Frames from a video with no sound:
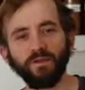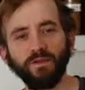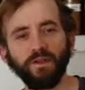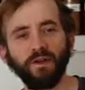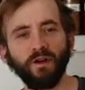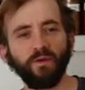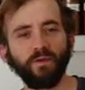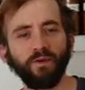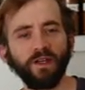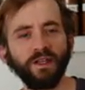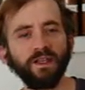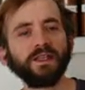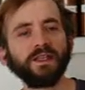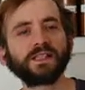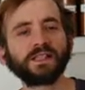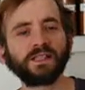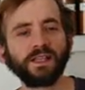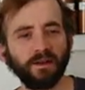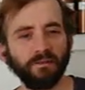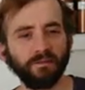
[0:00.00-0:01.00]
in
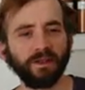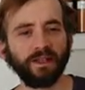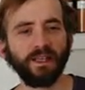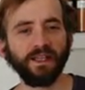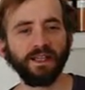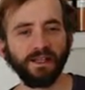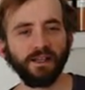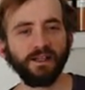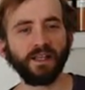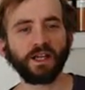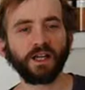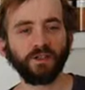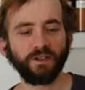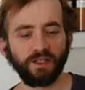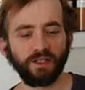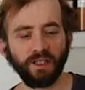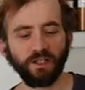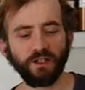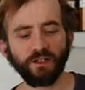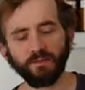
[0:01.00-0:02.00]
the same league that
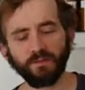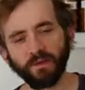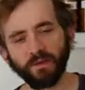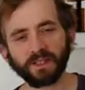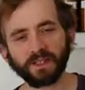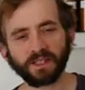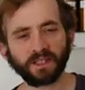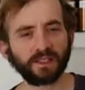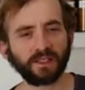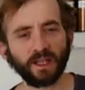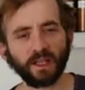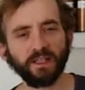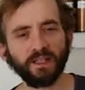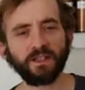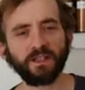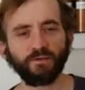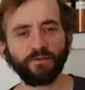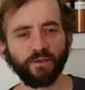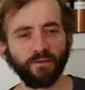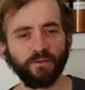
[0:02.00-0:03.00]
could teach you. Maybe it's a slightly
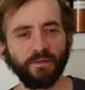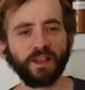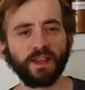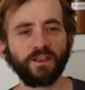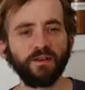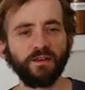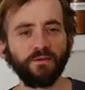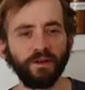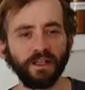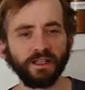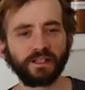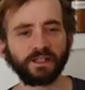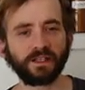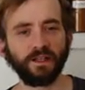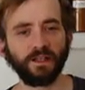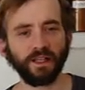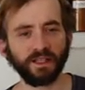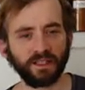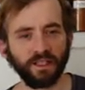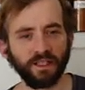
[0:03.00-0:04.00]
different method, but it's
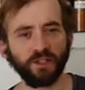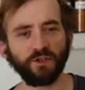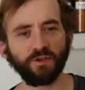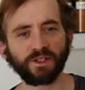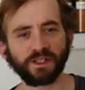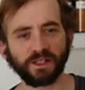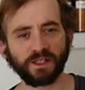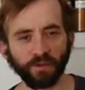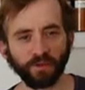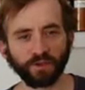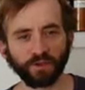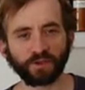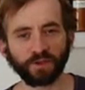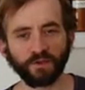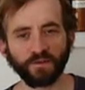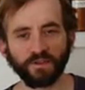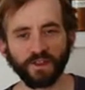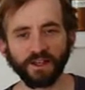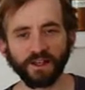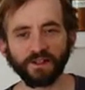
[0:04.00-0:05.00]
going to like teach you similar
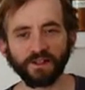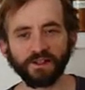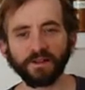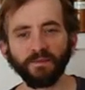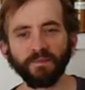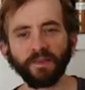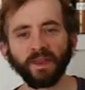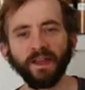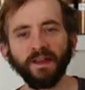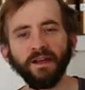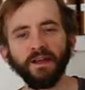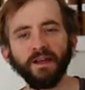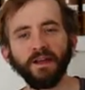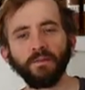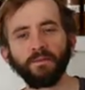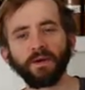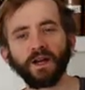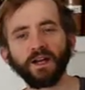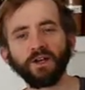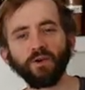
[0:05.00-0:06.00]
sort of things.
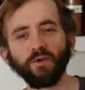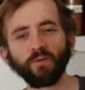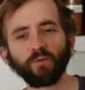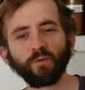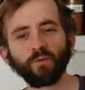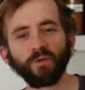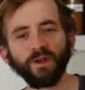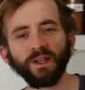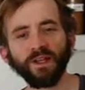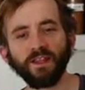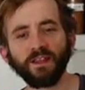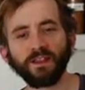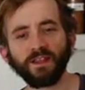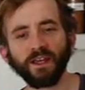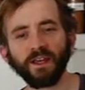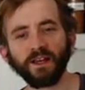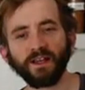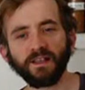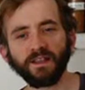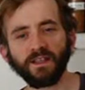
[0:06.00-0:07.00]
But I don't really
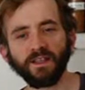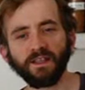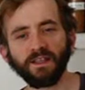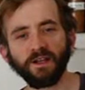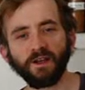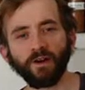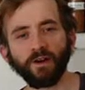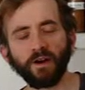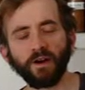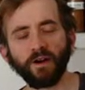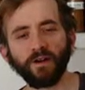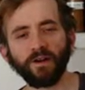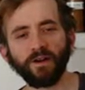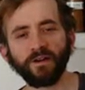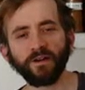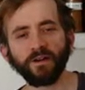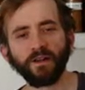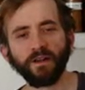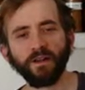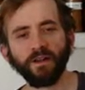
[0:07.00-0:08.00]
think that there
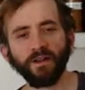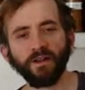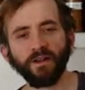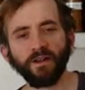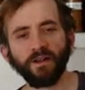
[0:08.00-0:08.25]
are